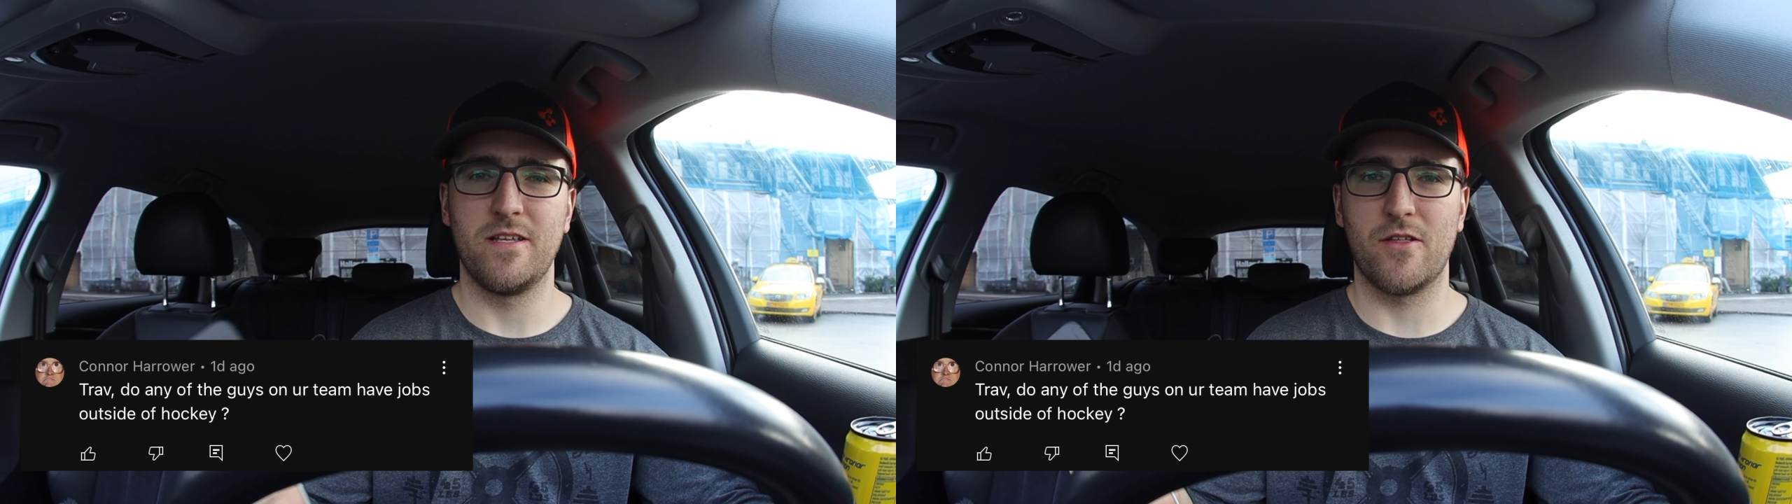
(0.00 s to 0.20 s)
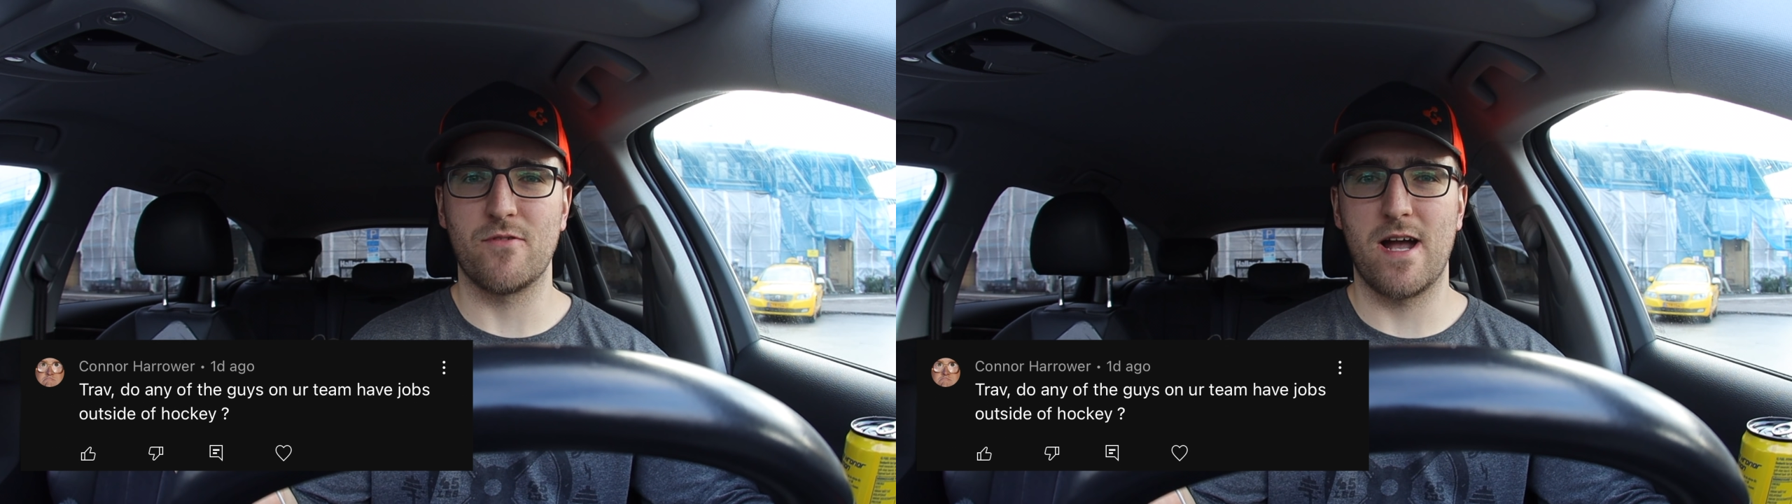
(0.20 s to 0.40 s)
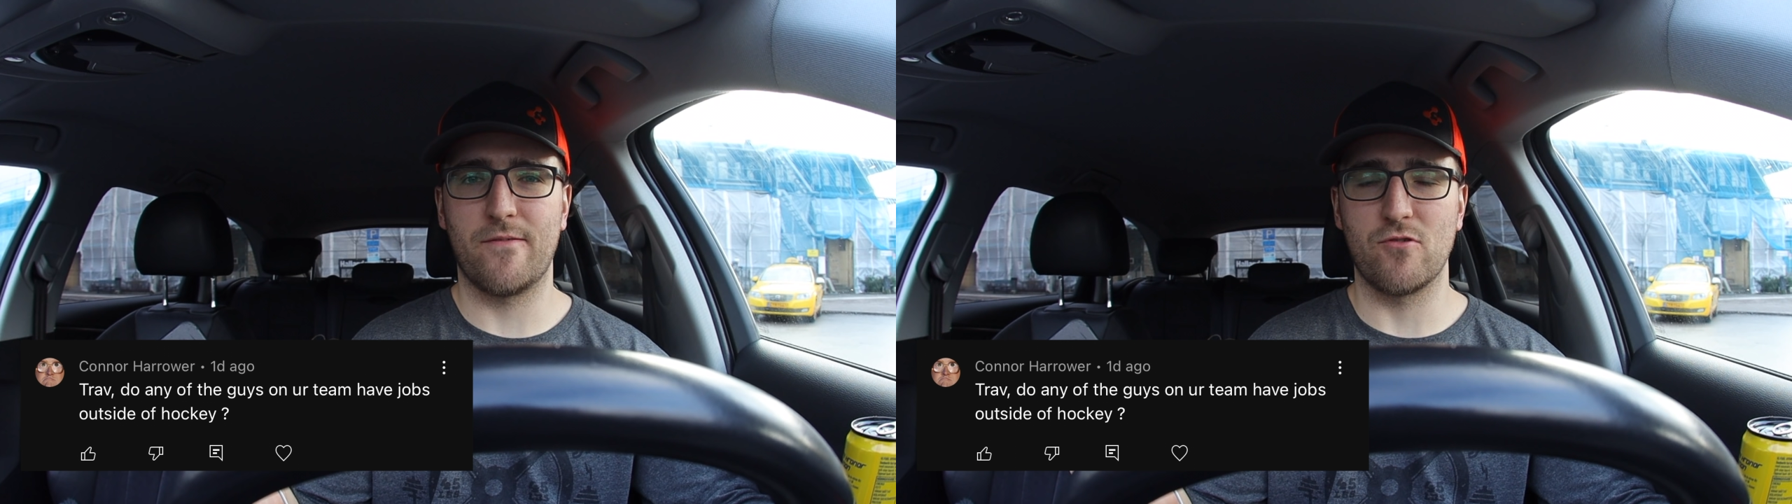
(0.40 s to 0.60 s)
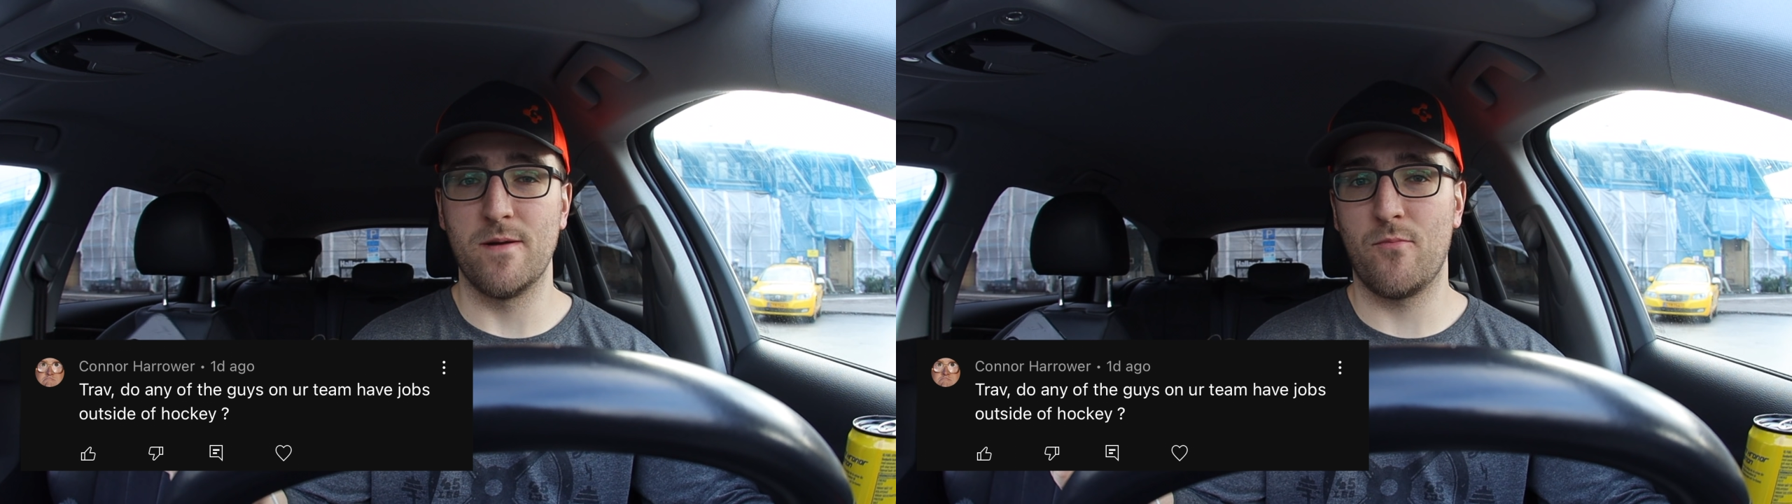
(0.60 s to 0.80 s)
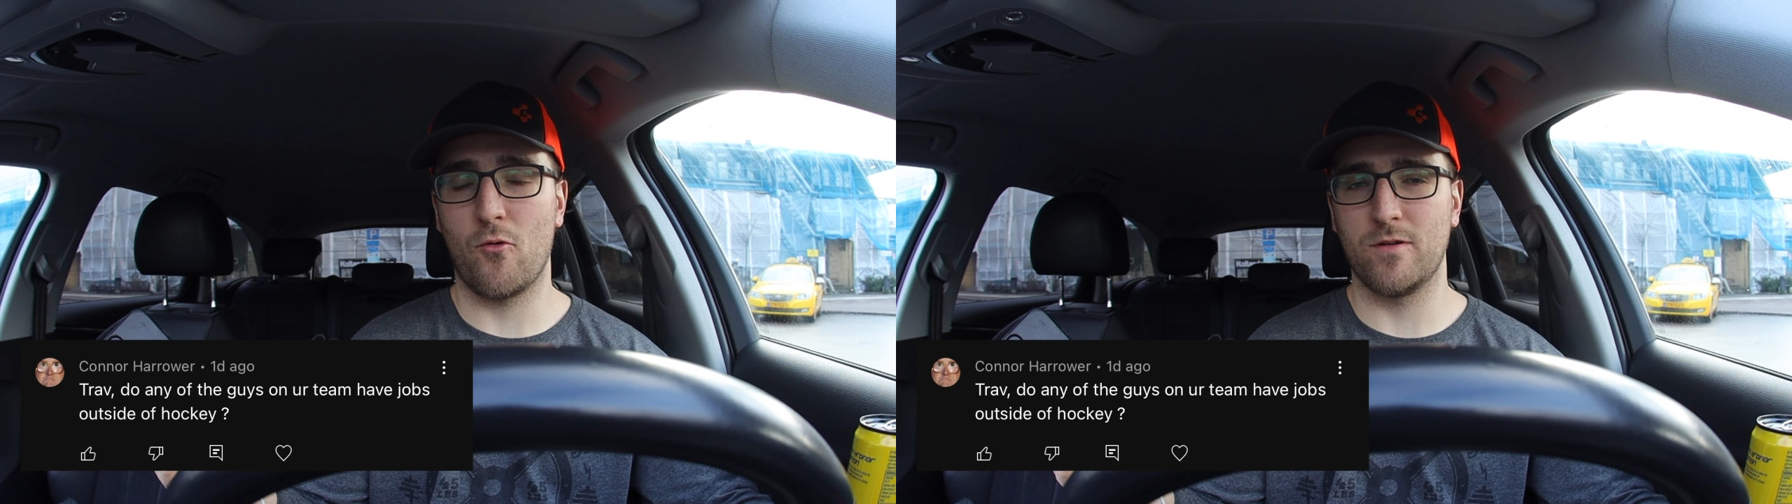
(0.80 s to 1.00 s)
The other half are
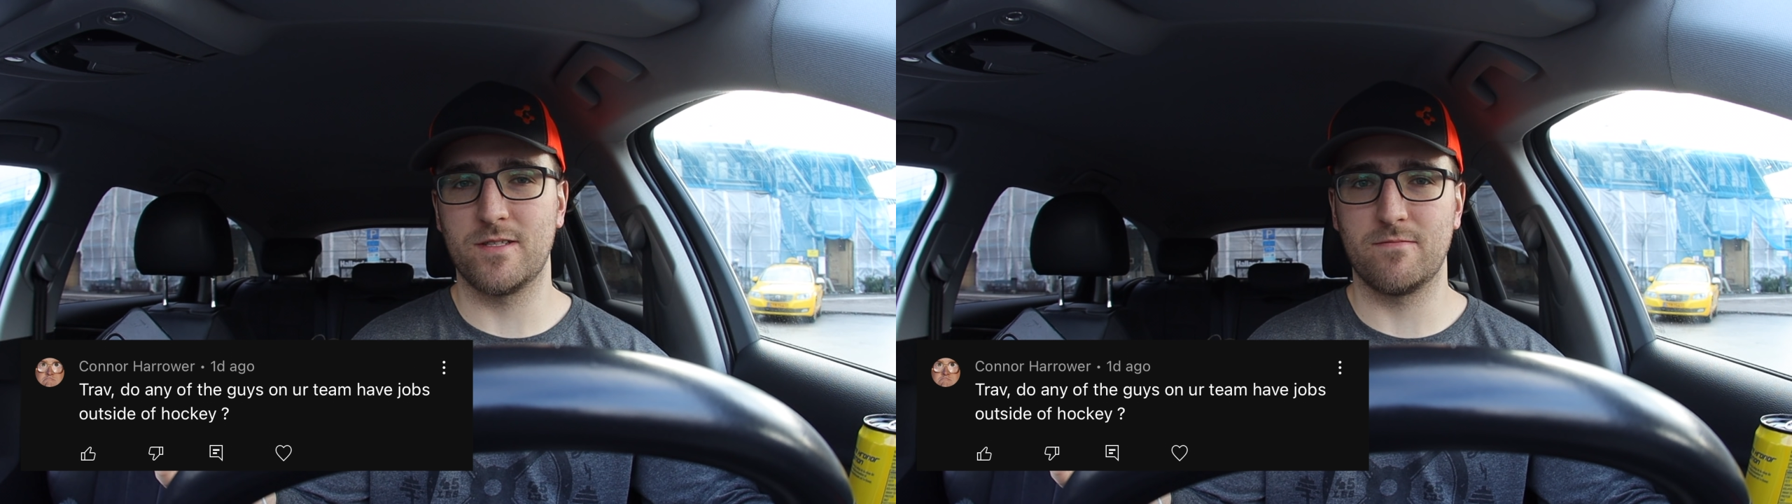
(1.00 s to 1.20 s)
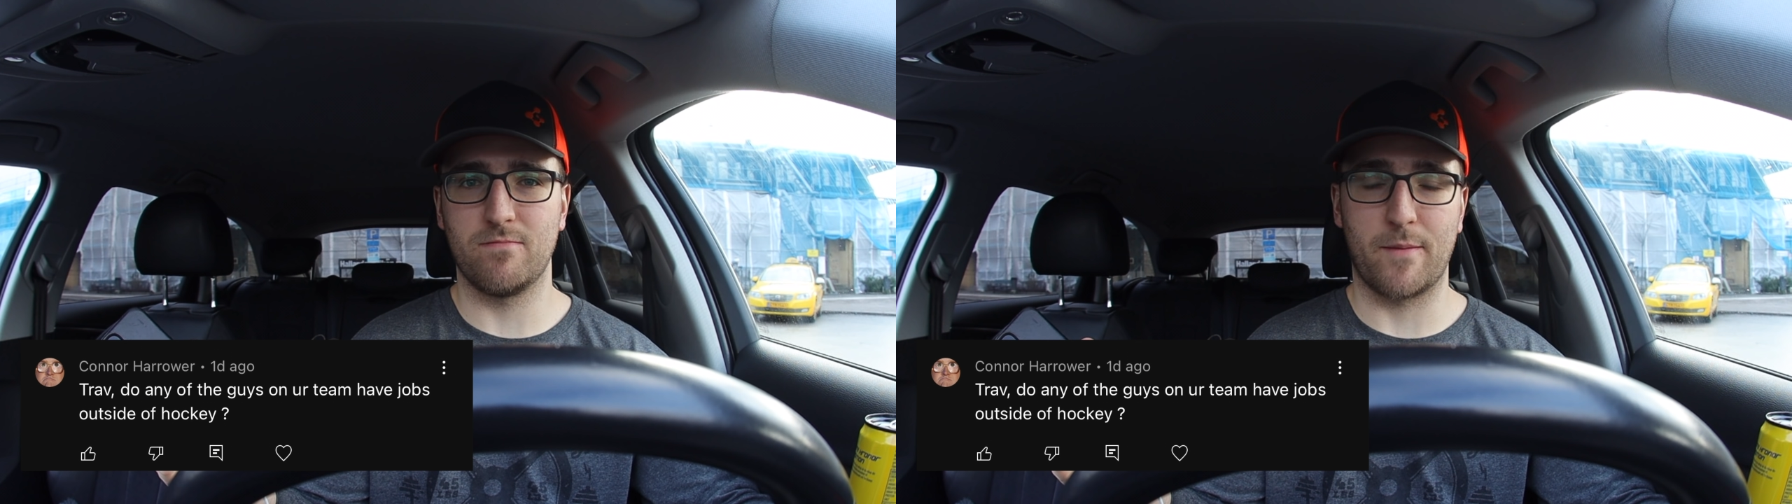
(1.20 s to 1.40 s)
imports,